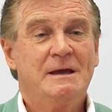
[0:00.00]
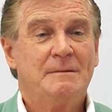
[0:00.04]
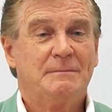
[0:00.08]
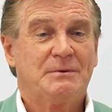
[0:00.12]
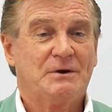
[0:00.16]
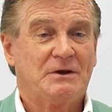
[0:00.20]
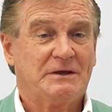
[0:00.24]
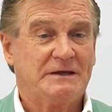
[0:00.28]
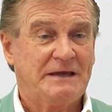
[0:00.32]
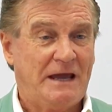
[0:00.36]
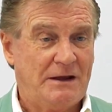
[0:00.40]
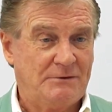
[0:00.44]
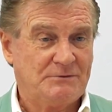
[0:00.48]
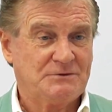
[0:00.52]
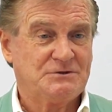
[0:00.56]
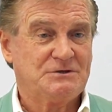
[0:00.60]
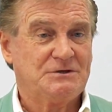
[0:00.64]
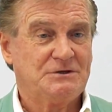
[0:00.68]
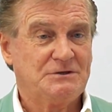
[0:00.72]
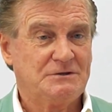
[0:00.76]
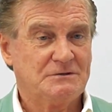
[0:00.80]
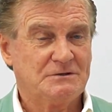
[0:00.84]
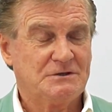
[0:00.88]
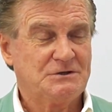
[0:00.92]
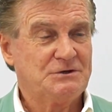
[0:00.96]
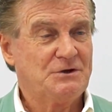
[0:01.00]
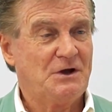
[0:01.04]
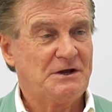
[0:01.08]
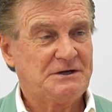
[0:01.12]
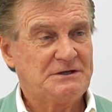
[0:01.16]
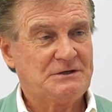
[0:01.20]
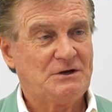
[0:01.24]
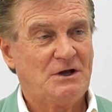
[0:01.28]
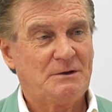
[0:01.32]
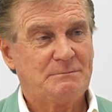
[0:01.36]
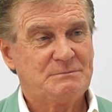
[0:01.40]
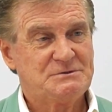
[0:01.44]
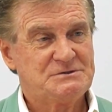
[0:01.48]
But I guarantee you that
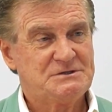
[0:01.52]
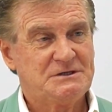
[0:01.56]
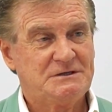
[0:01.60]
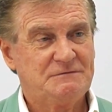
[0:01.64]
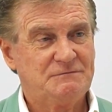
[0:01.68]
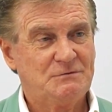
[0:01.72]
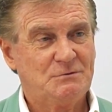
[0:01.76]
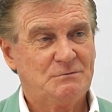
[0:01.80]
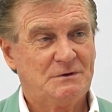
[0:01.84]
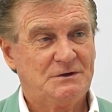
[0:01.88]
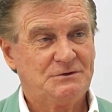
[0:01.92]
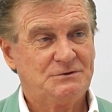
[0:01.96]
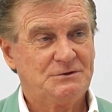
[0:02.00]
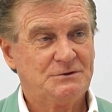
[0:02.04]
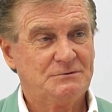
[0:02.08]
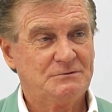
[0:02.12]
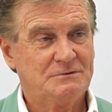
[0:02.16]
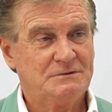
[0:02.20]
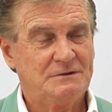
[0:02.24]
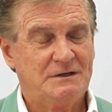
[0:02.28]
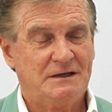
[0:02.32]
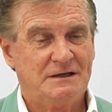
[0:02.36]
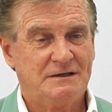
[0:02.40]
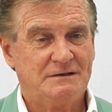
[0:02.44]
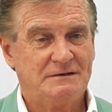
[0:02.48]
99% of you won't do it.